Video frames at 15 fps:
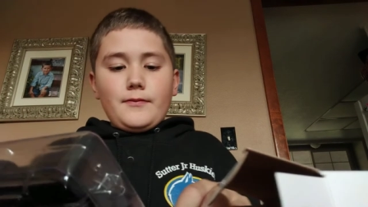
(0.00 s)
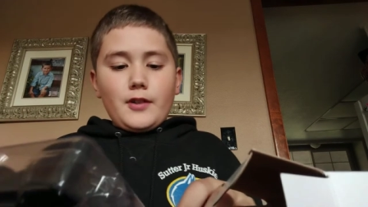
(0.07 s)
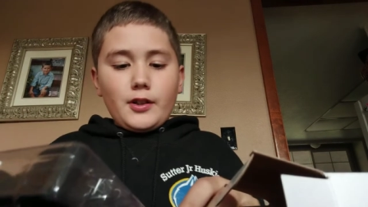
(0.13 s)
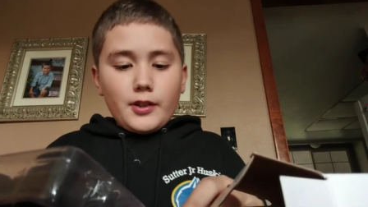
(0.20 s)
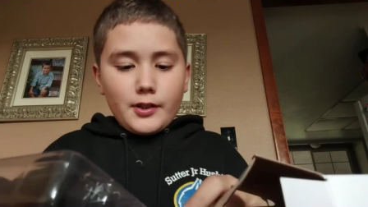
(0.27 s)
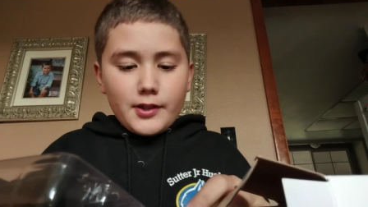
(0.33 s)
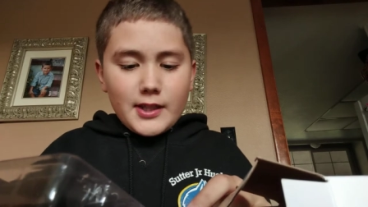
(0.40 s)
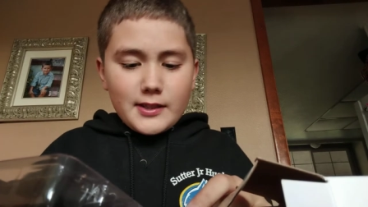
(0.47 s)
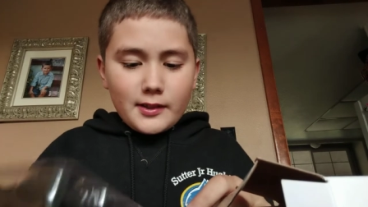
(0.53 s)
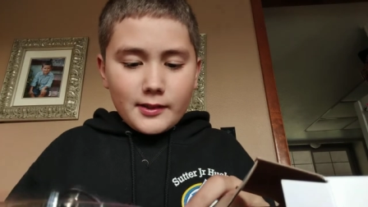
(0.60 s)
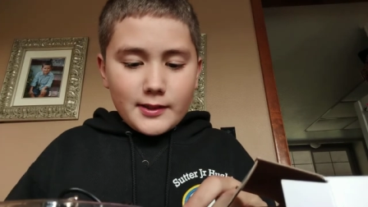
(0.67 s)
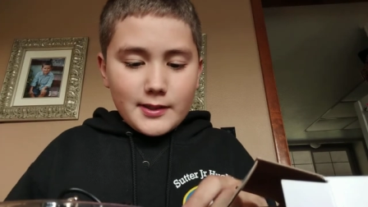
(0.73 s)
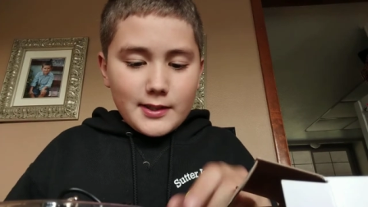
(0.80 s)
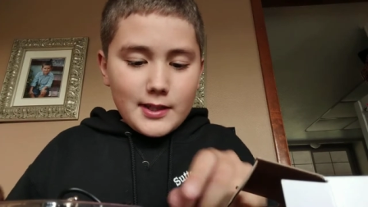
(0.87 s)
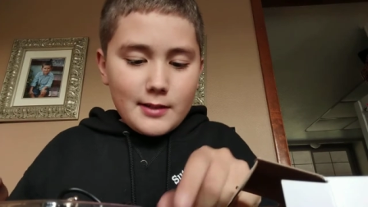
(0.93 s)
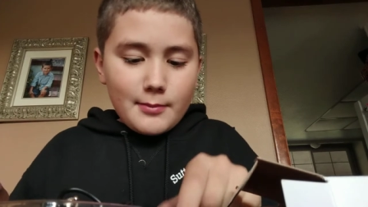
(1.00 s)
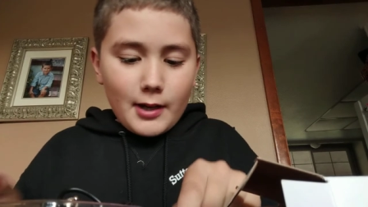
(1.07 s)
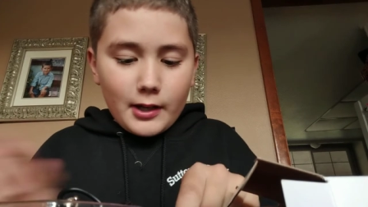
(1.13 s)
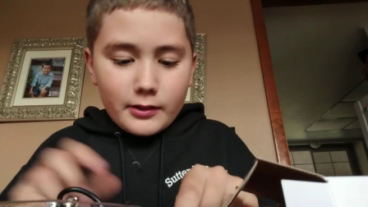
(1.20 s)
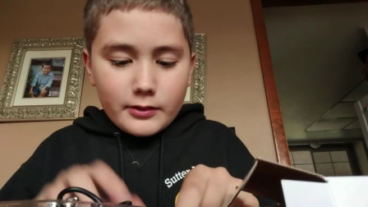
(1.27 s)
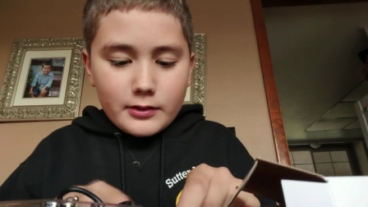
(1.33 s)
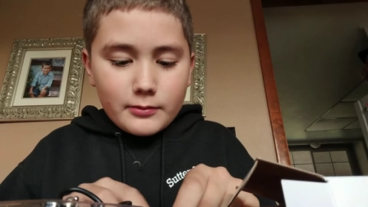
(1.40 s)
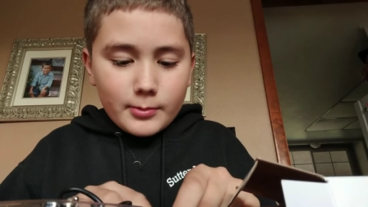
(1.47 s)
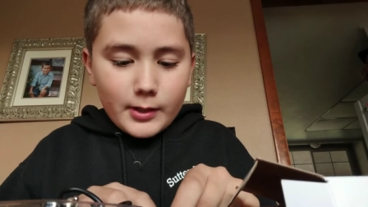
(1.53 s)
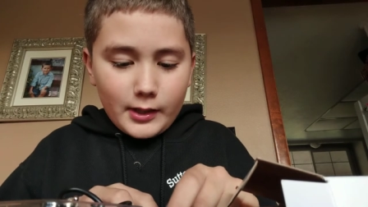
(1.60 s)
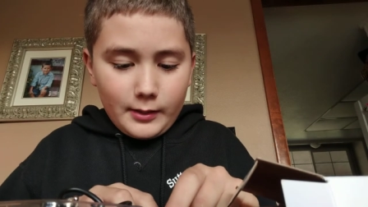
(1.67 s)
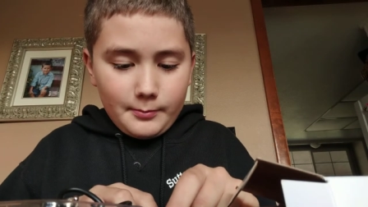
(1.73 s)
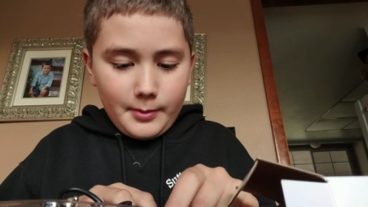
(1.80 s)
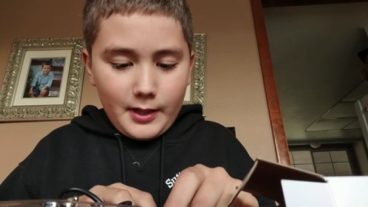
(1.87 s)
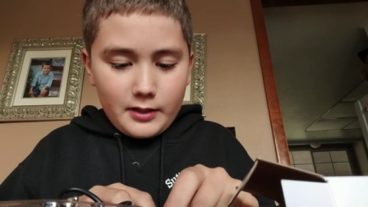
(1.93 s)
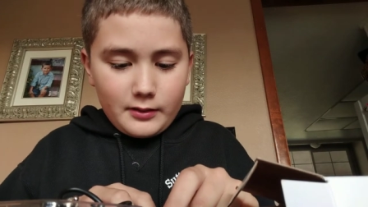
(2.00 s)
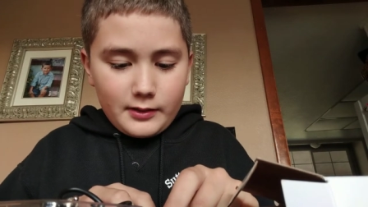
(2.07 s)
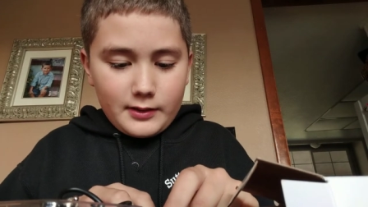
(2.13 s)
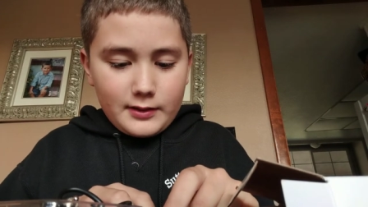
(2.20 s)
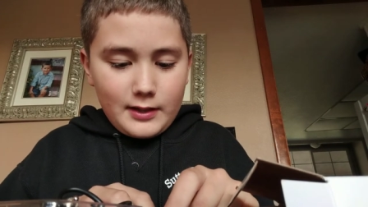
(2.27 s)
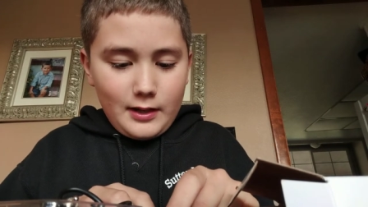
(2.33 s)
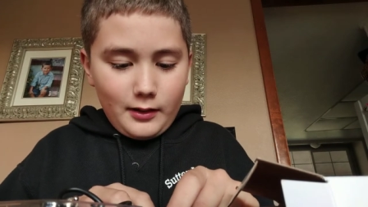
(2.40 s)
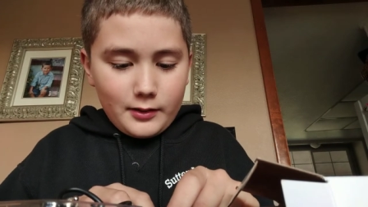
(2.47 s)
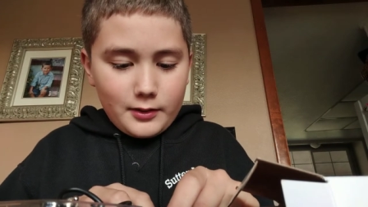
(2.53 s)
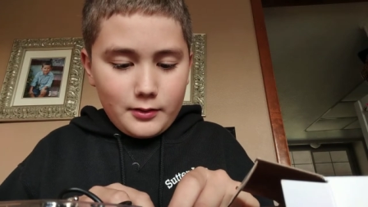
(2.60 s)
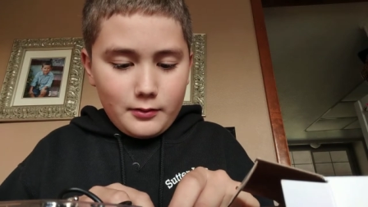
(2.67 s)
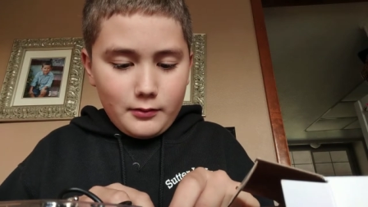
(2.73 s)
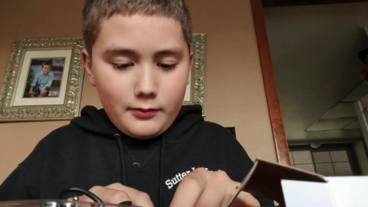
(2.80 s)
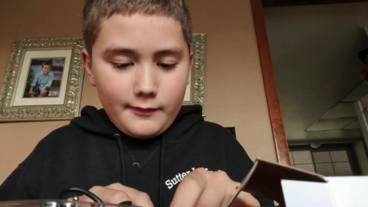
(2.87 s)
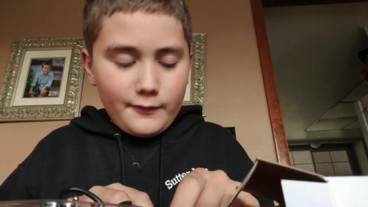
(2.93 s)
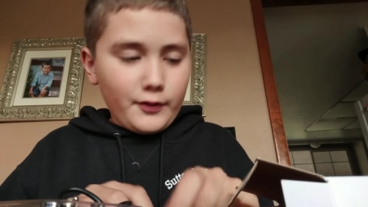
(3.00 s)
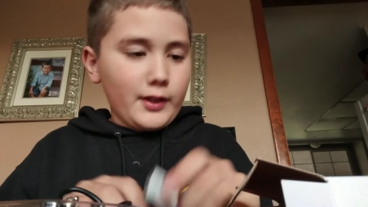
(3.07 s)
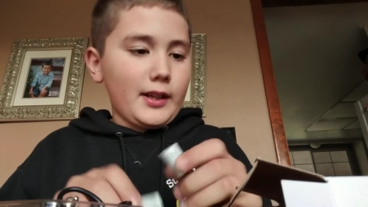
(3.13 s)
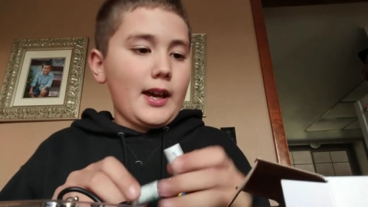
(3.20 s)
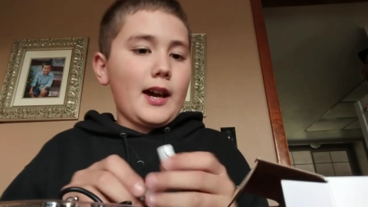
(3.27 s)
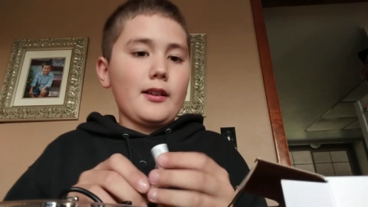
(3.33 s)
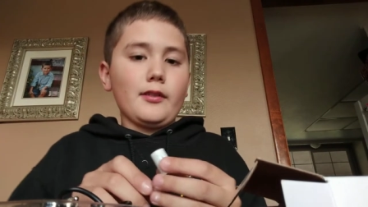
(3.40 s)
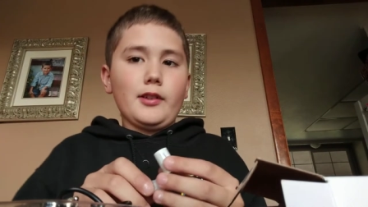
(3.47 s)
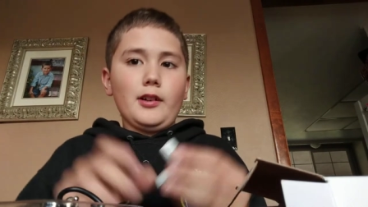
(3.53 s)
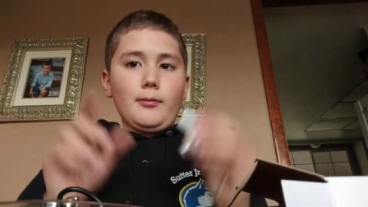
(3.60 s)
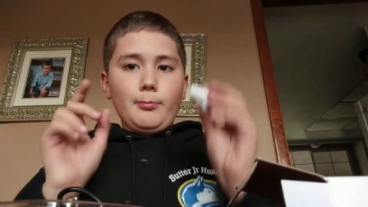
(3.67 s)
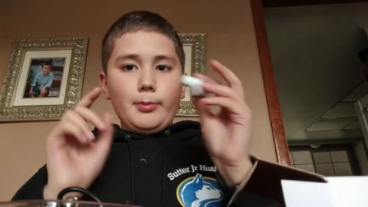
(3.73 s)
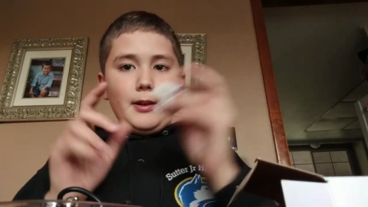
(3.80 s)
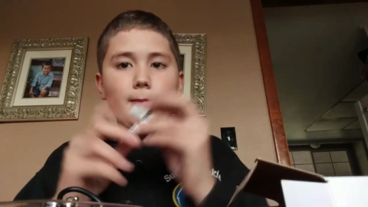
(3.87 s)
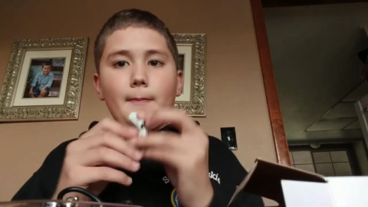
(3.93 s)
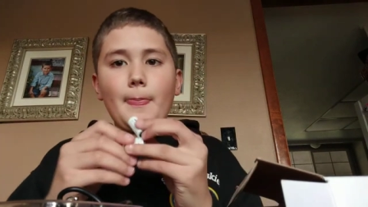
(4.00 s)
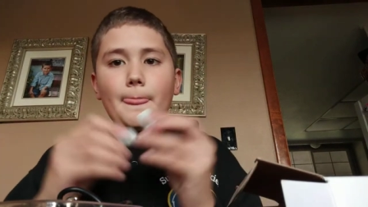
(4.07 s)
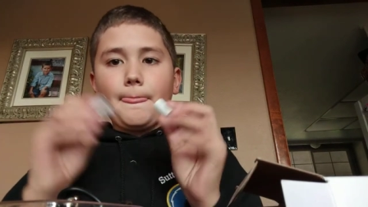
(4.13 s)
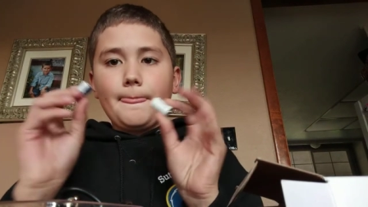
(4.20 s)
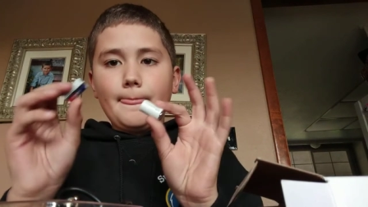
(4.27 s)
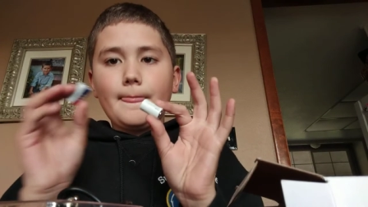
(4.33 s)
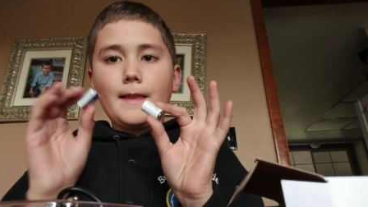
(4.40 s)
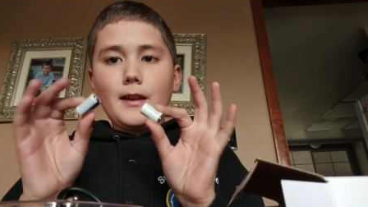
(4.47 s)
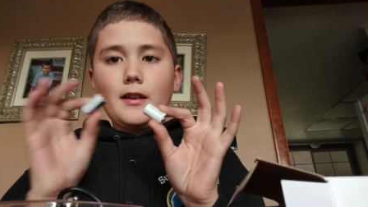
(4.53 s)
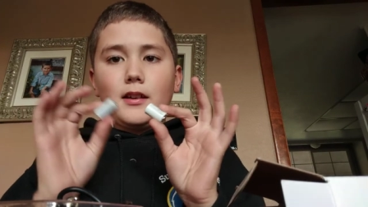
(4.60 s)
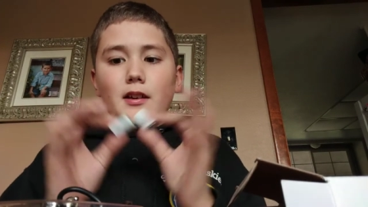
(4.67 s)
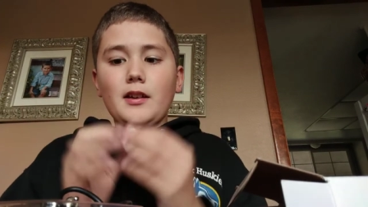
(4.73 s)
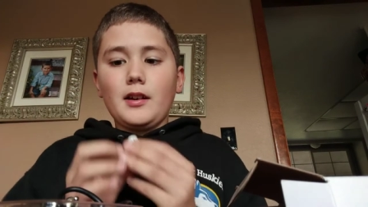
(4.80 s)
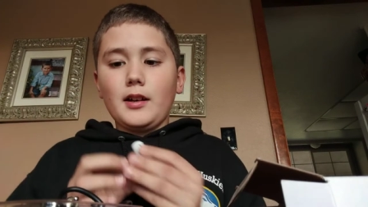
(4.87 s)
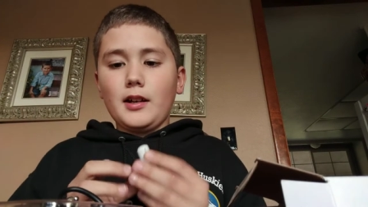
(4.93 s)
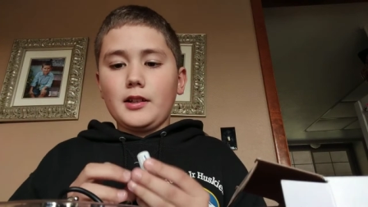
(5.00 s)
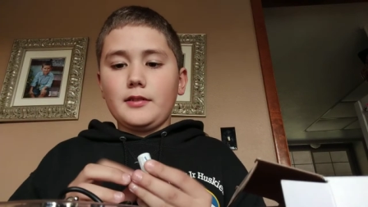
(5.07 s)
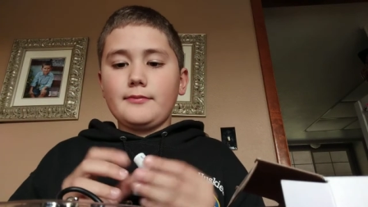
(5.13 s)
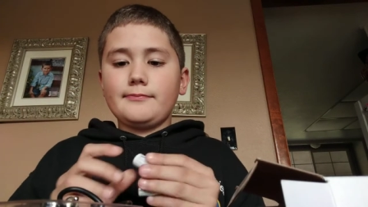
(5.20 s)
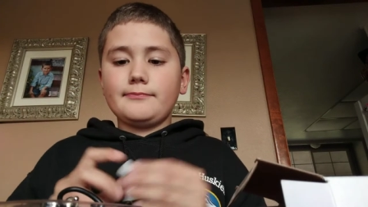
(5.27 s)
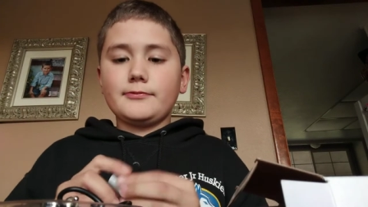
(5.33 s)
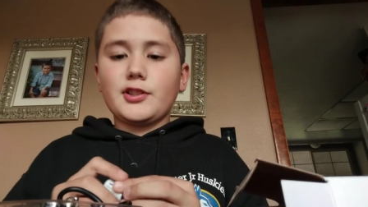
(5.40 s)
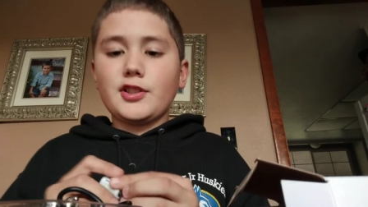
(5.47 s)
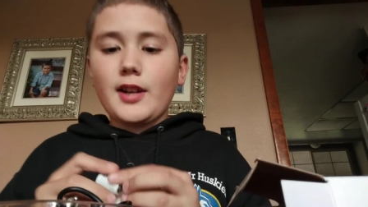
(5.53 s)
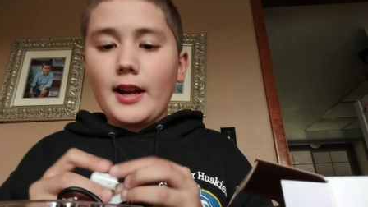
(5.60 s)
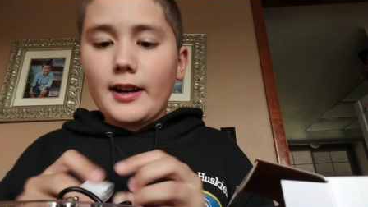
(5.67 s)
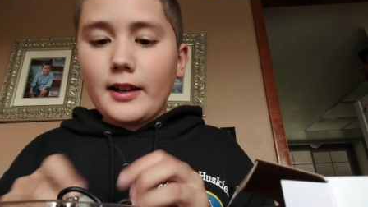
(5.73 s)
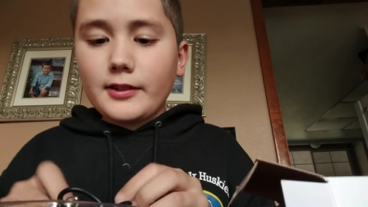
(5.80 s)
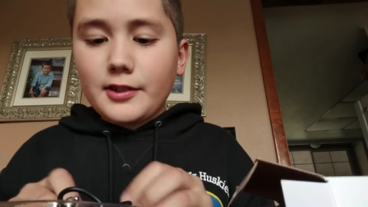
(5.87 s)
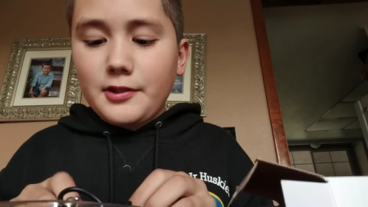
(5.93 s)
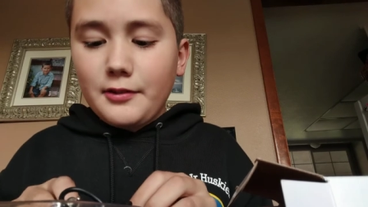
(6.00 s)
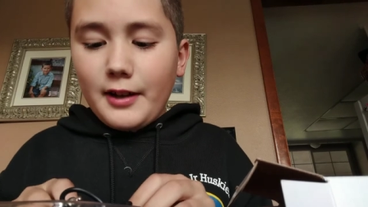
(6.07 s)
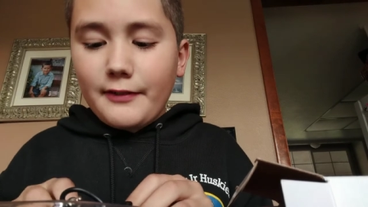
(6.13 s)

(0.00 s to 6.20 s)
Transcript: Or no, these aren't C batteries. What kind of battery? CR2. Freaking, I don't know, but uh, shout out to